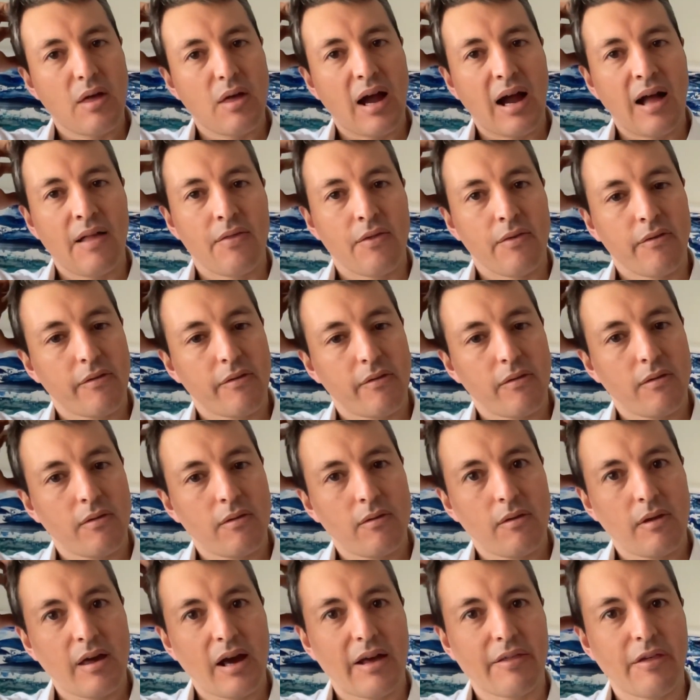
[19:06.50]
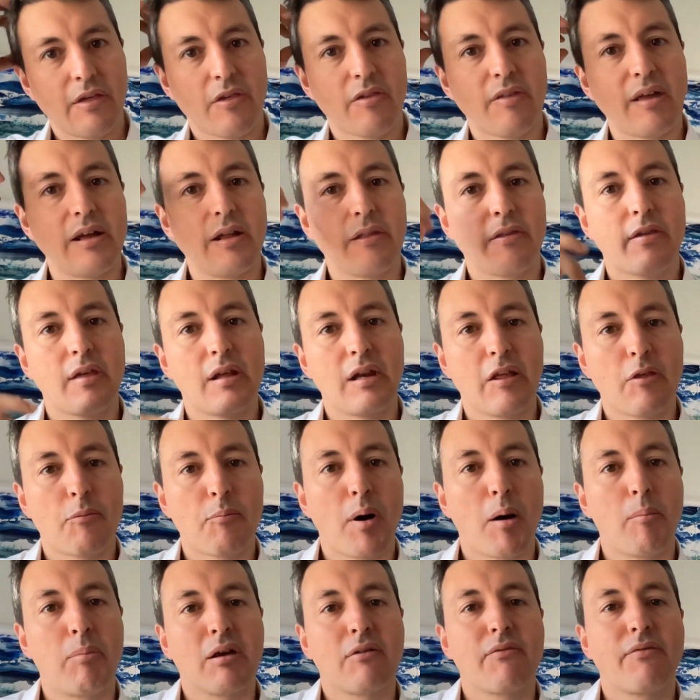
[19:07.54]
And as it states in its
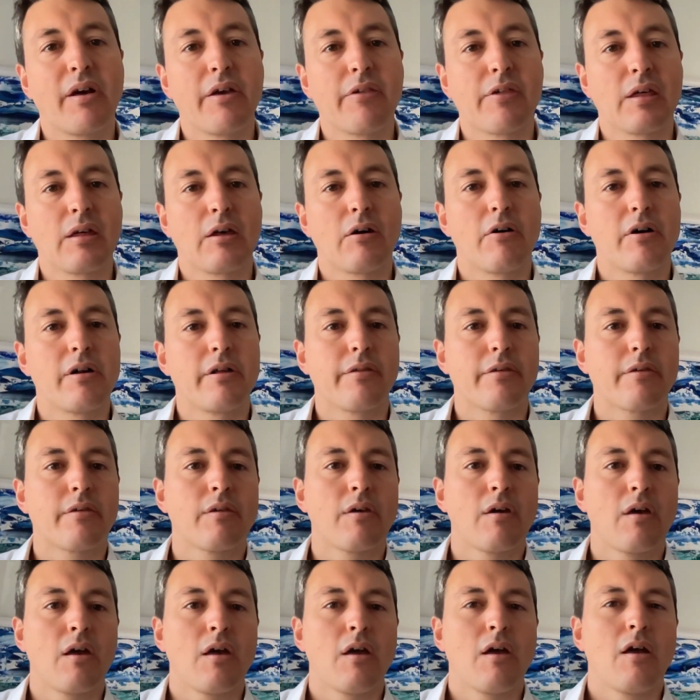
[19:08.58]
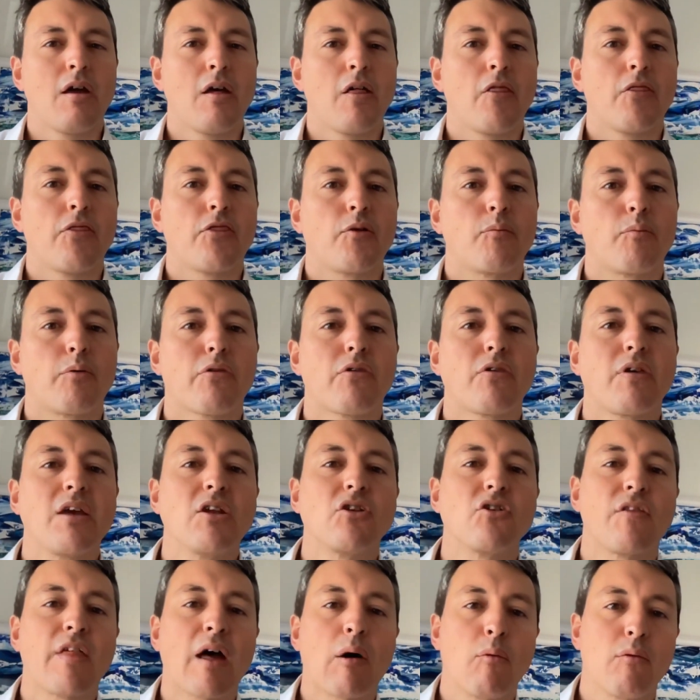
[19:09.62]
public-facing guidance, the
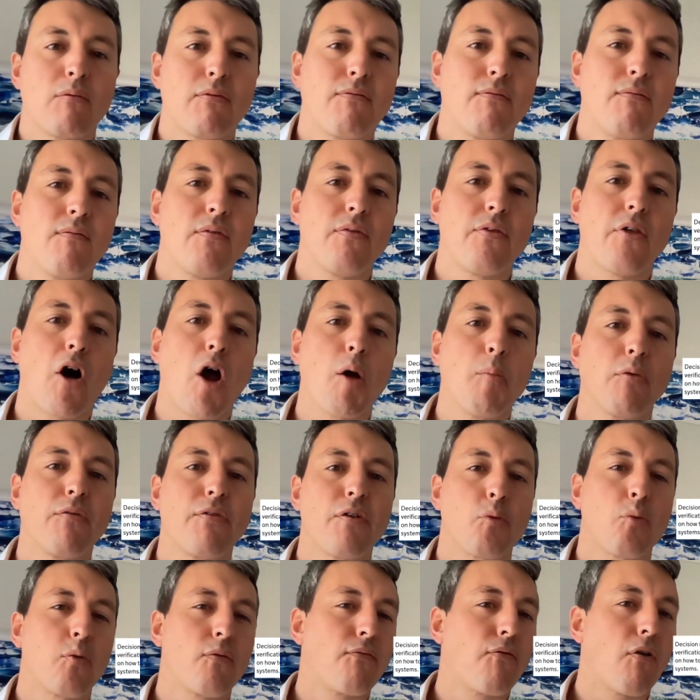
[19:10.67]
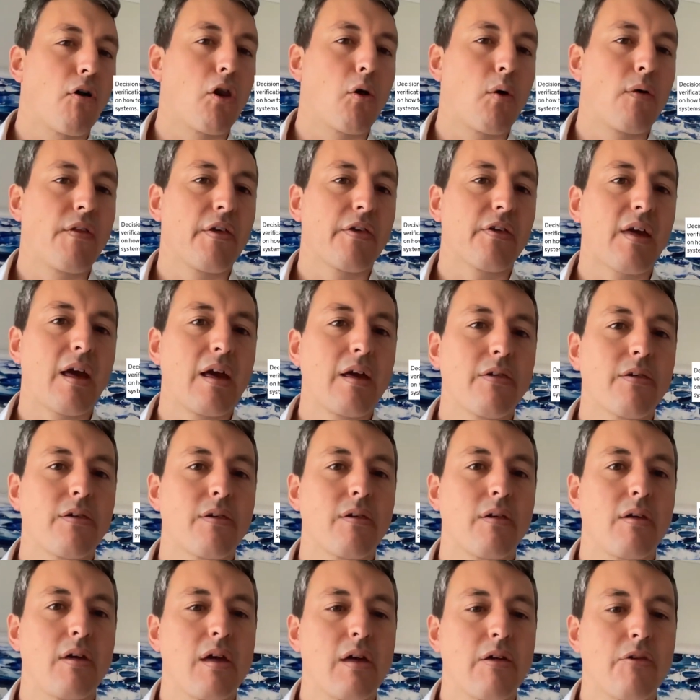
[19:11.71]
procedure that the Home Office would follow in this
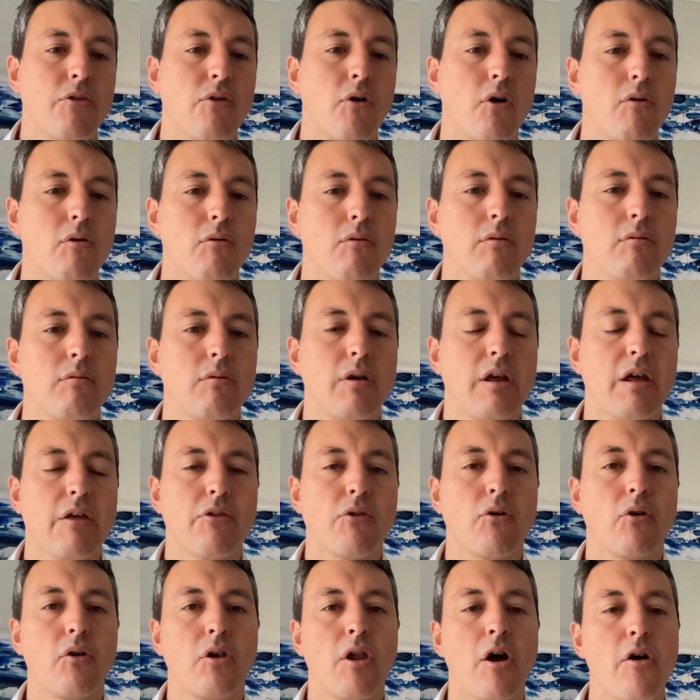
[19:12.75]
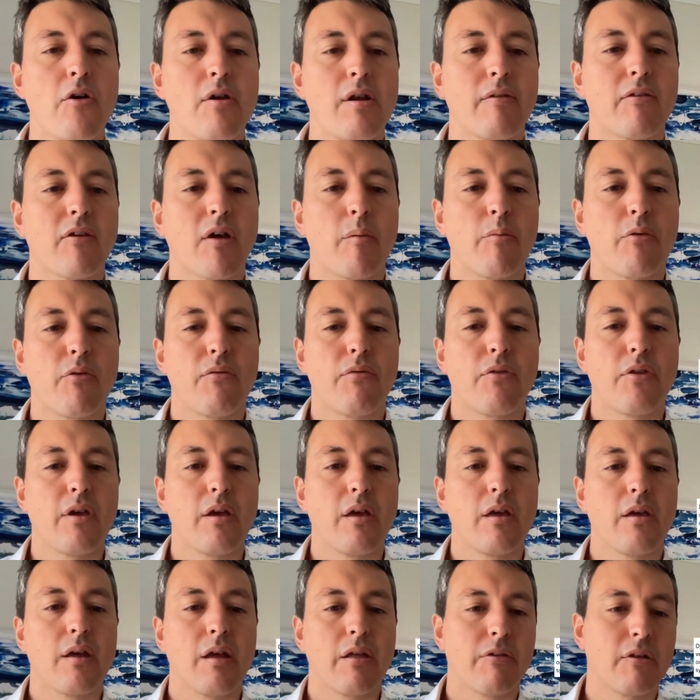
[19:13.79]
case is not known in terms of
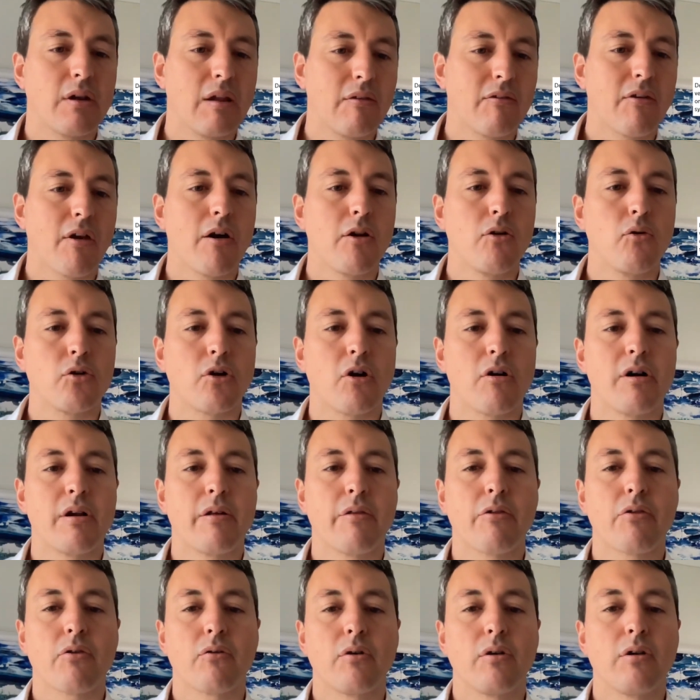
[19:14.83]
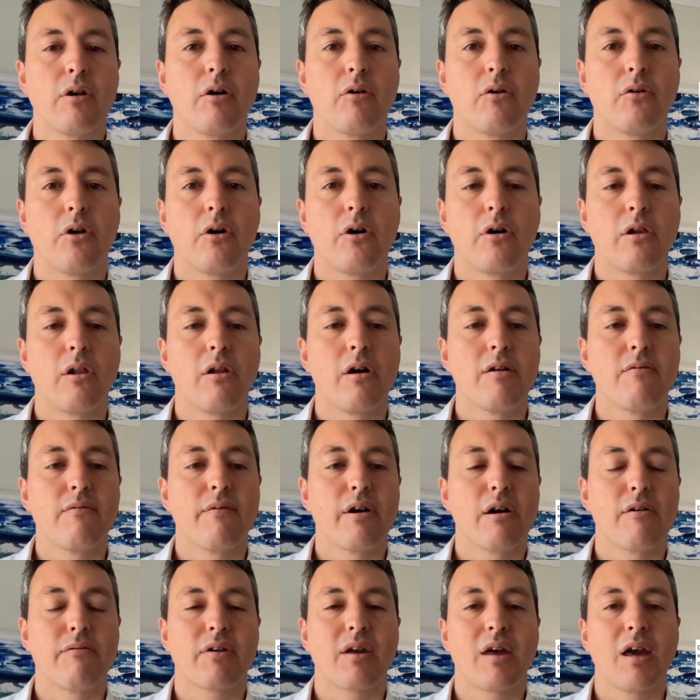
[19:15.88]
it's an internal guidance on online
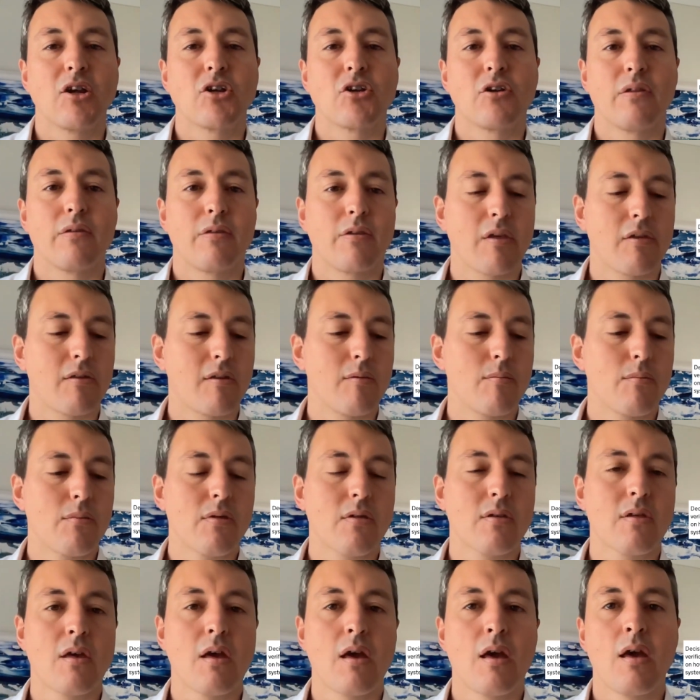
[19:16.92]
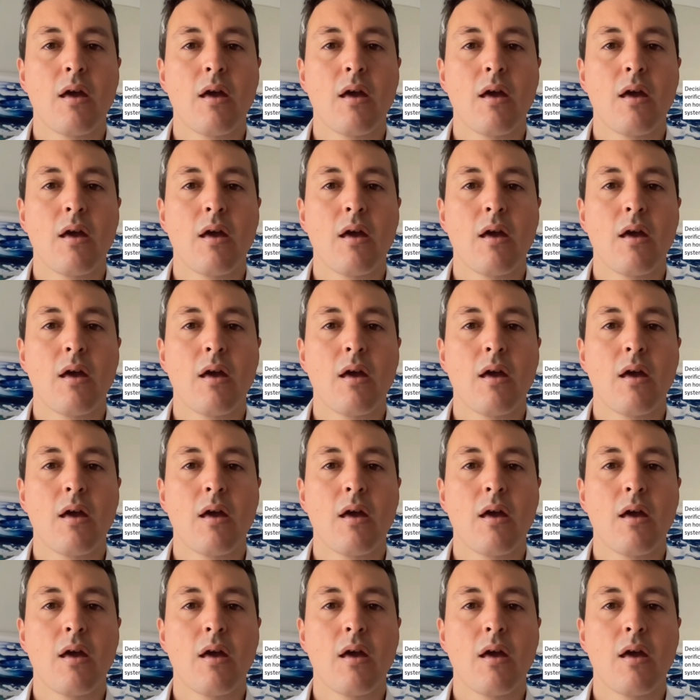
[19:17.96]
verification systems.